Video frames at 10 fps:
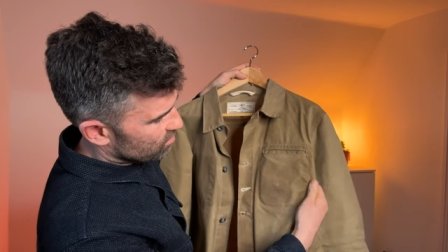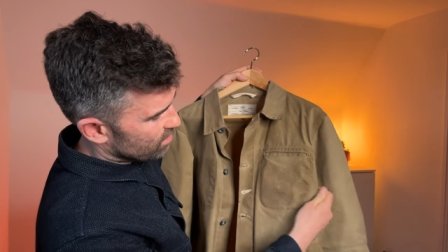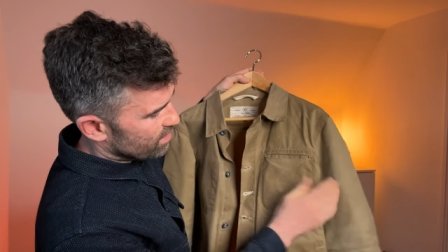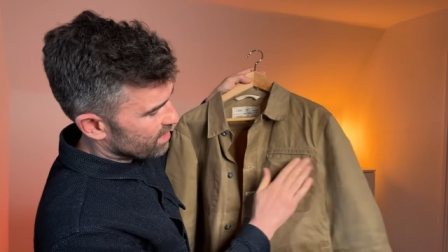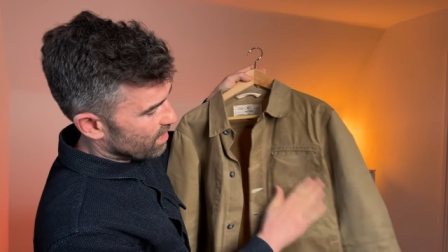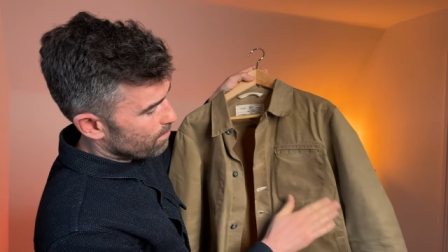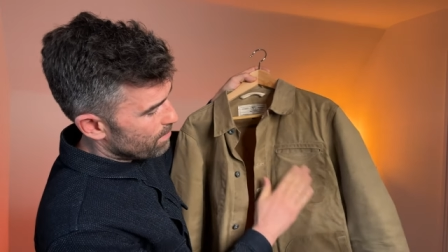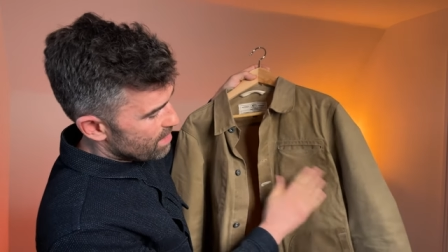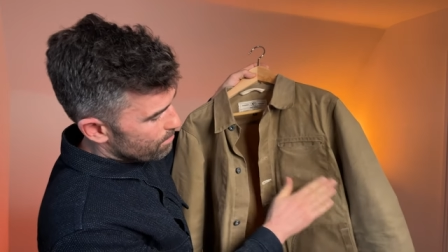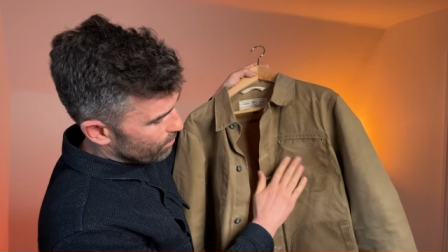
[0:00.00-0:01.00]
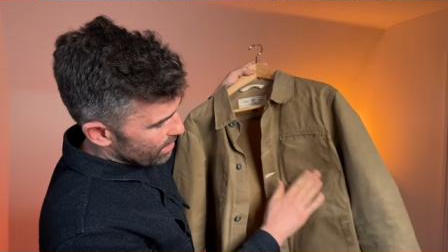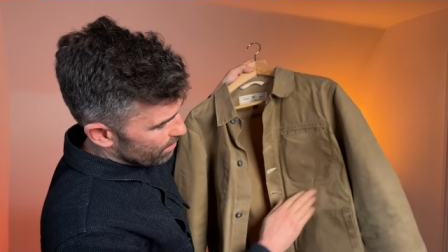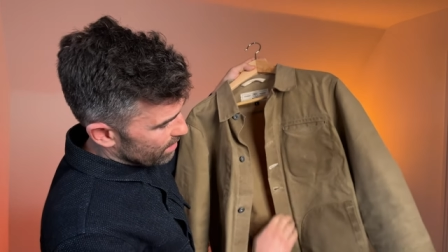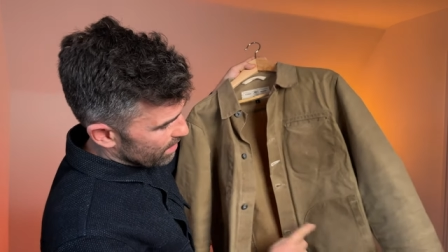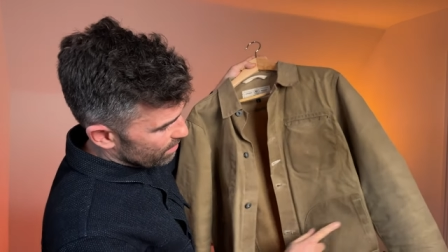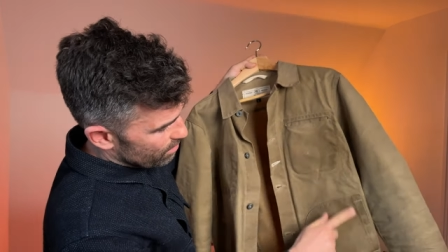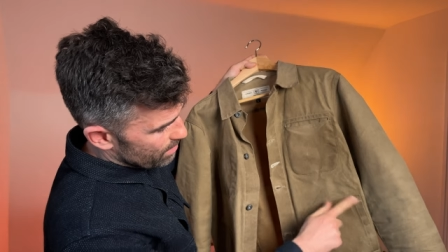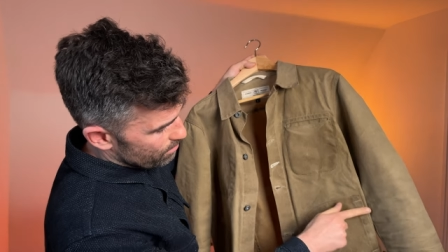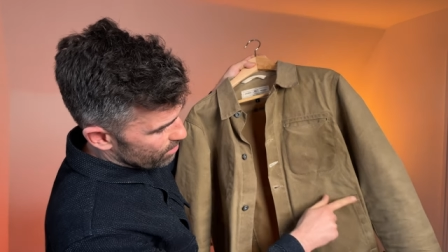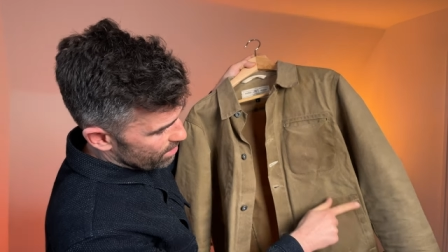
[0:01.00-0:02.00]
starting to get a bit browner here and a
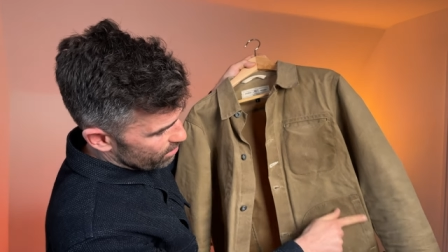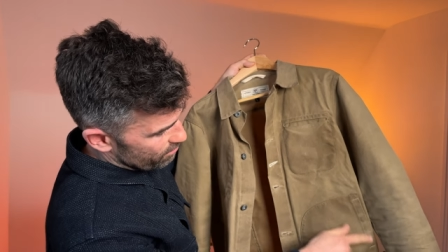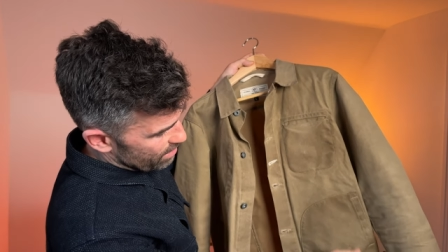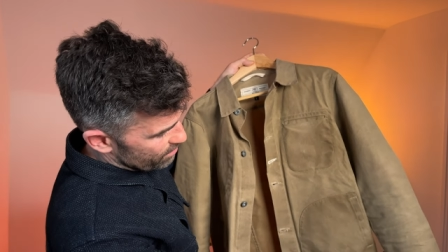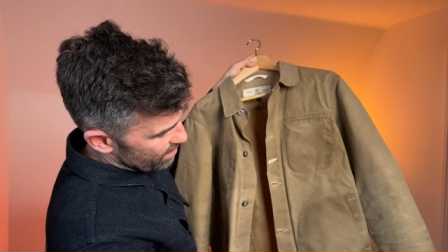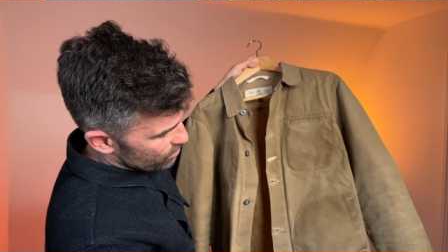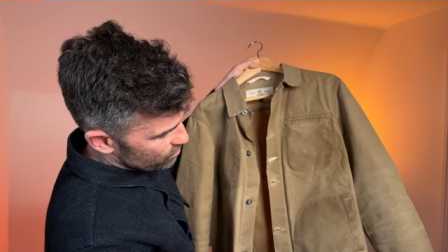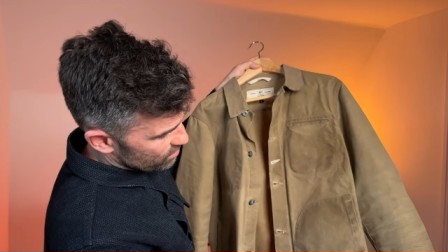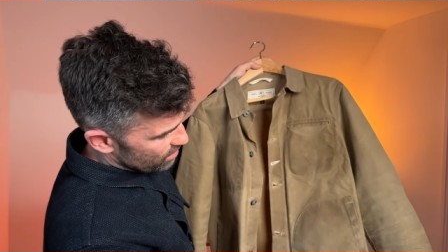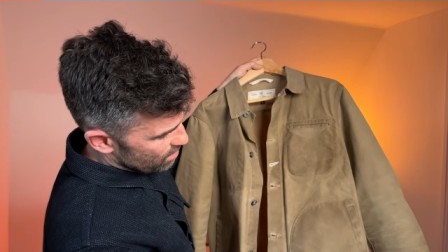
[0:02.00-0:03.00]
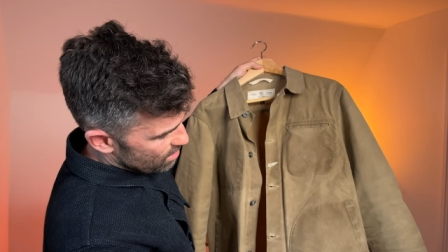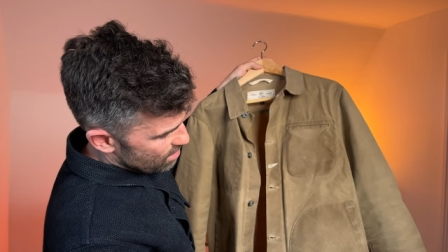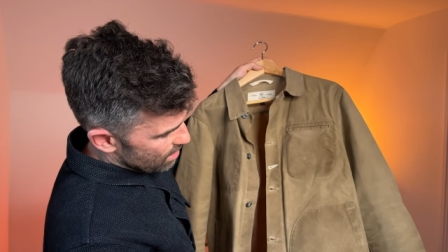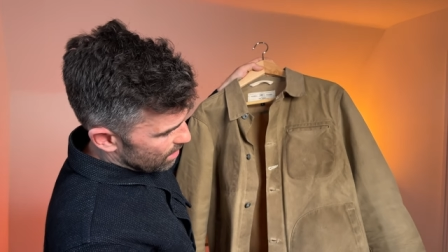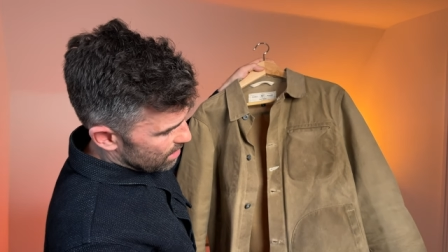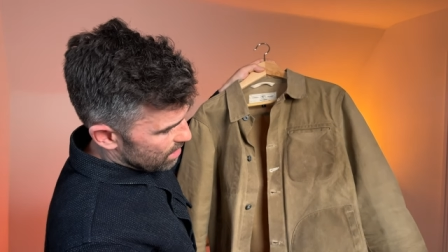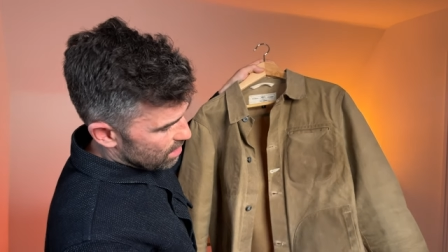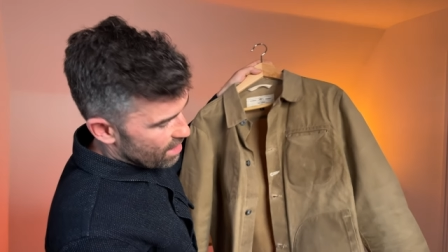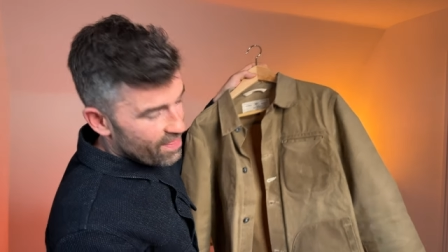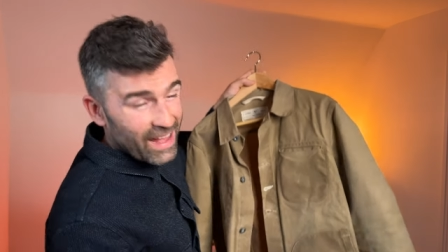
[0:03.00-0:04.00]
bit browner around the edges here.
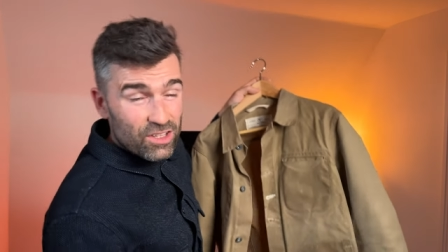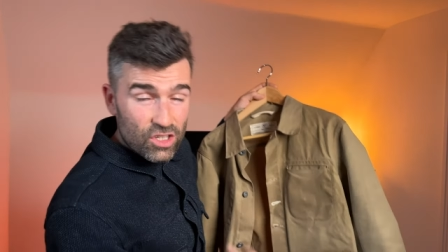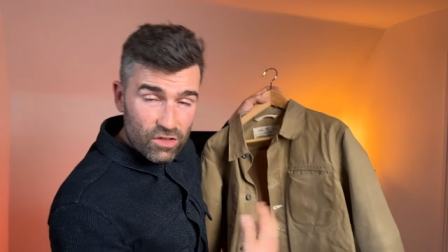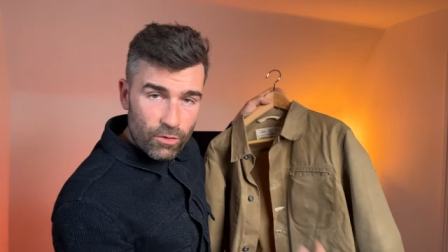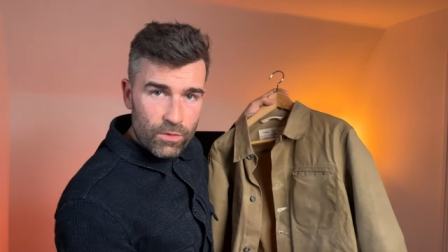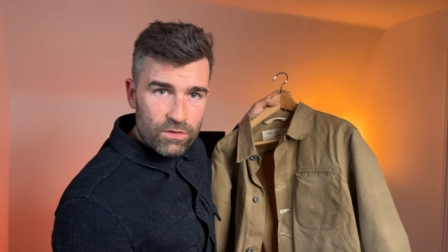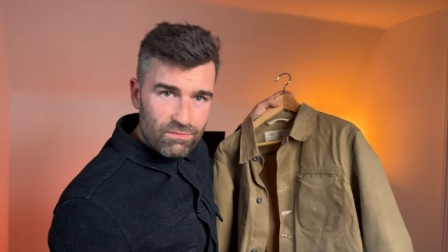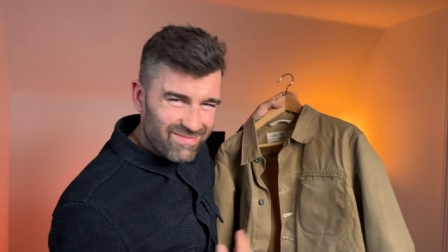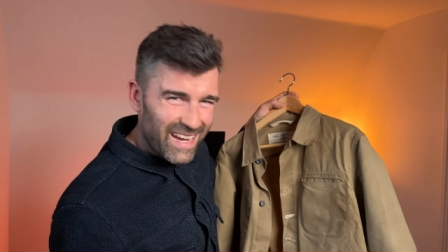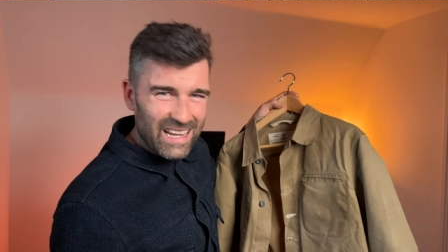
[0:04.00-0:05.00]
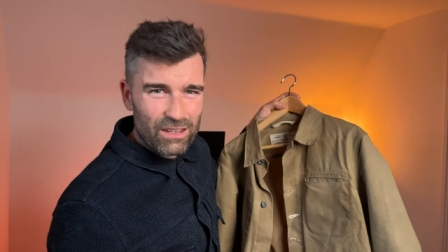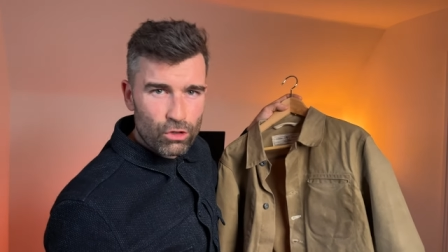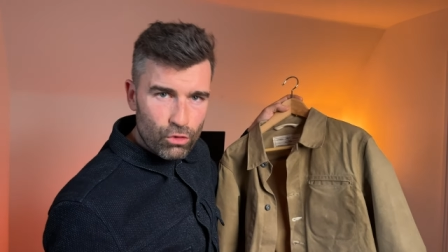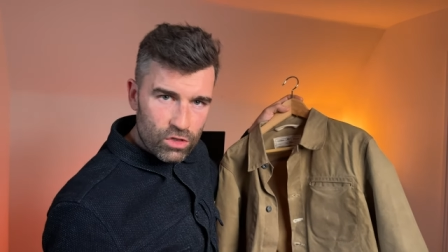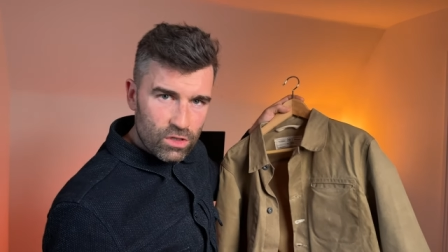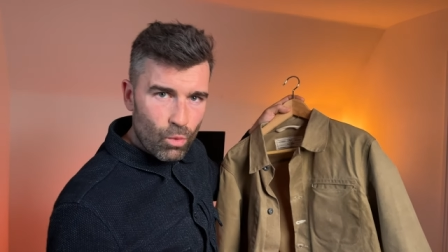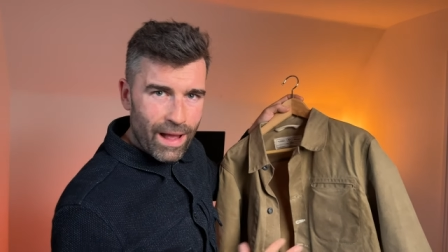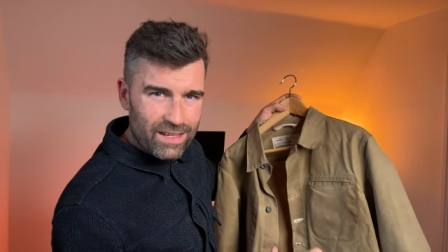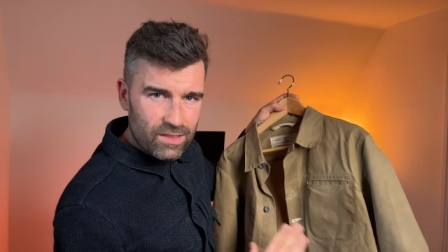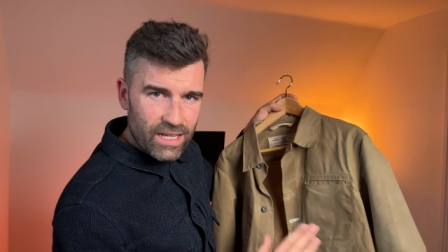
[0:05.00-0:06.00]
Uh, and that's just from daily use. The
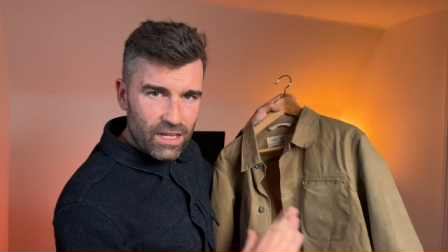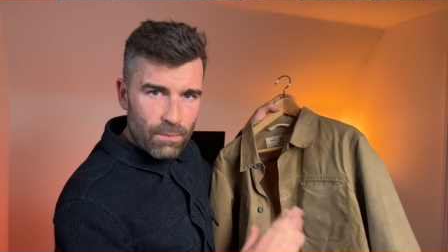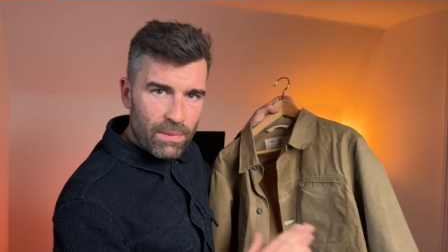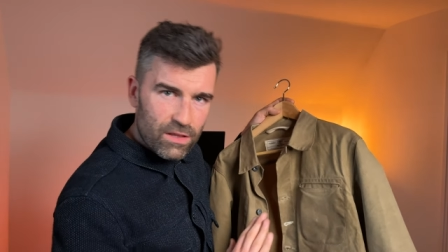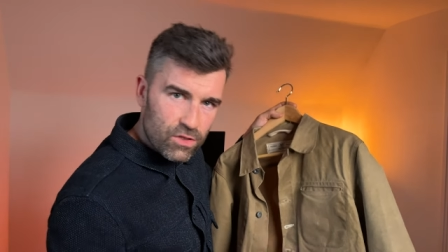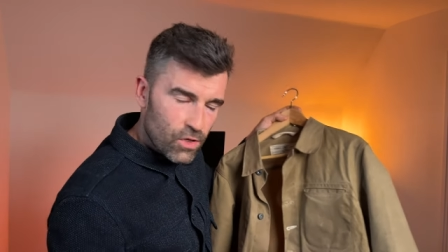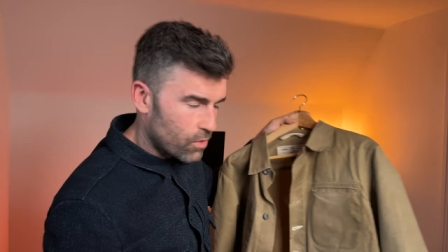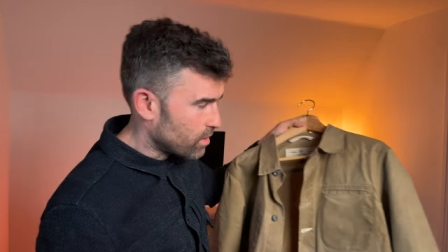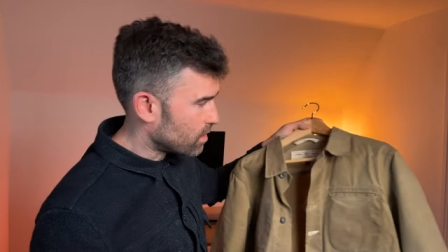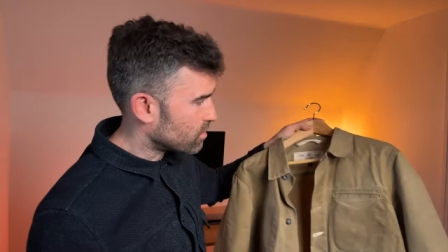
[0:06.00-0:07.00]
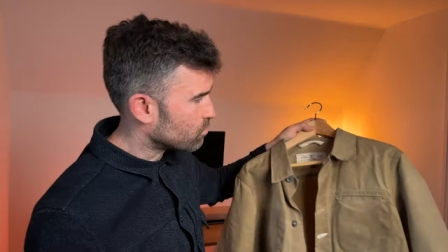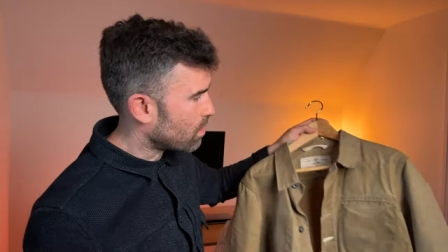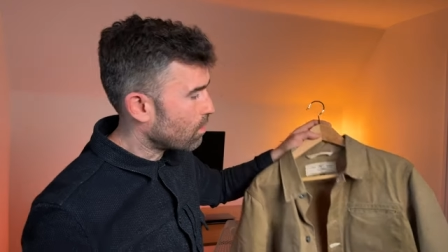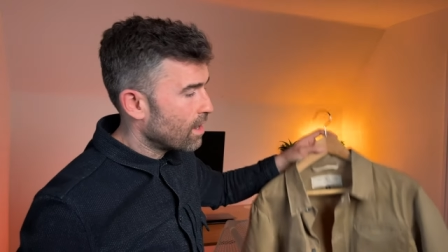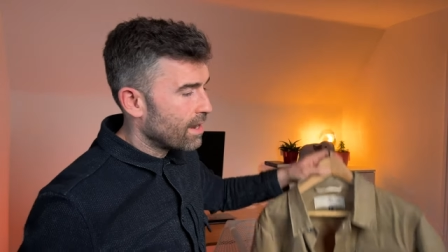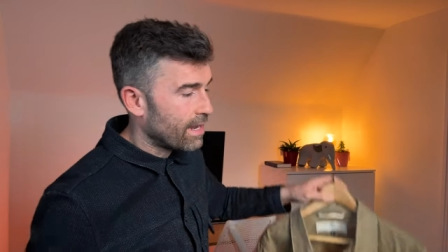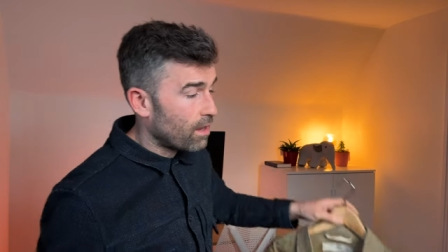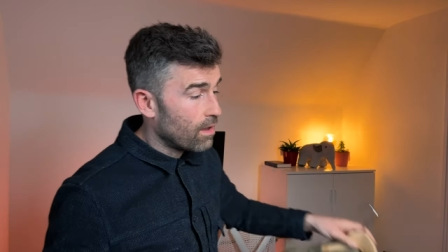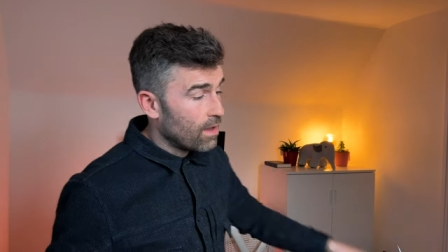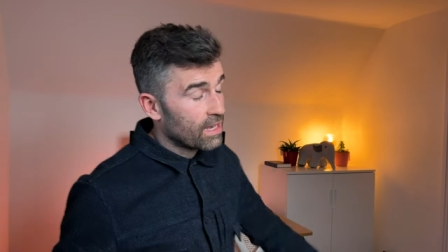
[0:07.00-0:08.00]
wax is getting a bit dirty as well.
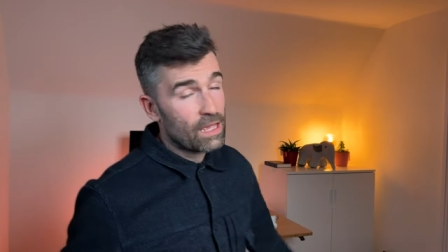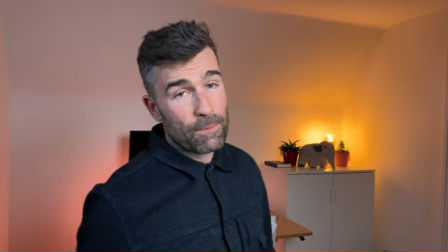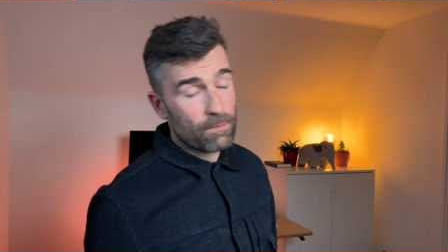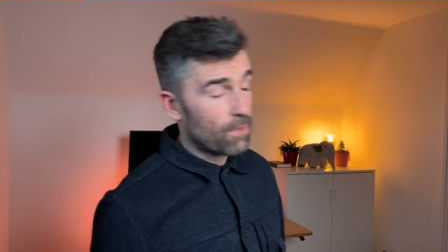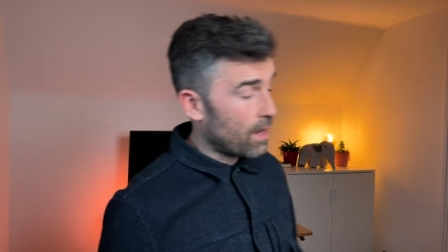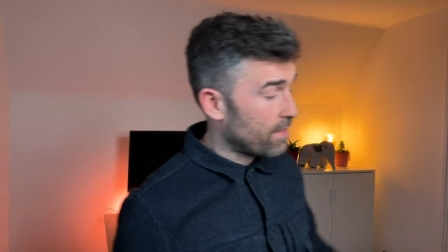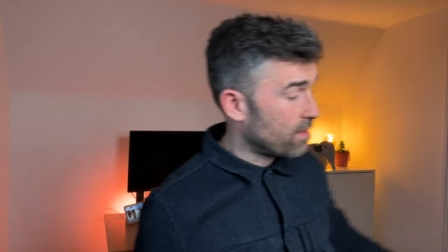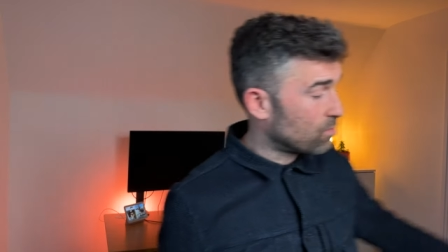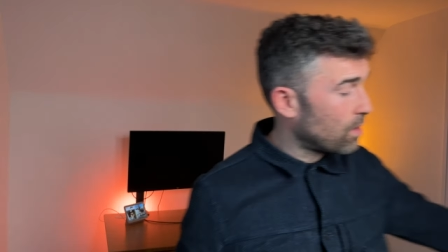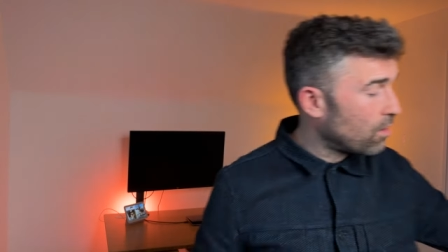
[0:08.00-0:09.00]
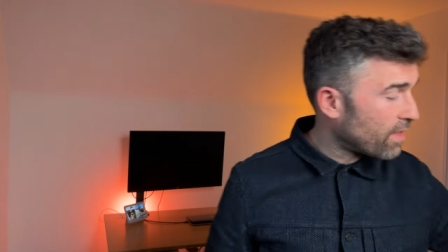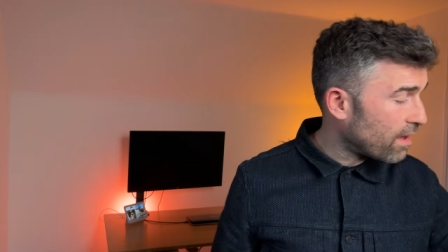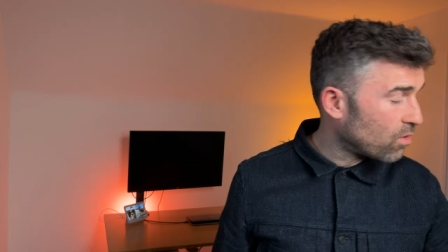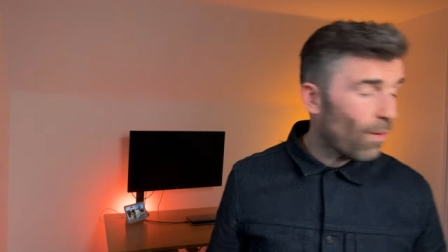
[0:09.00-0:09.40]
Now, keep in mind as well that the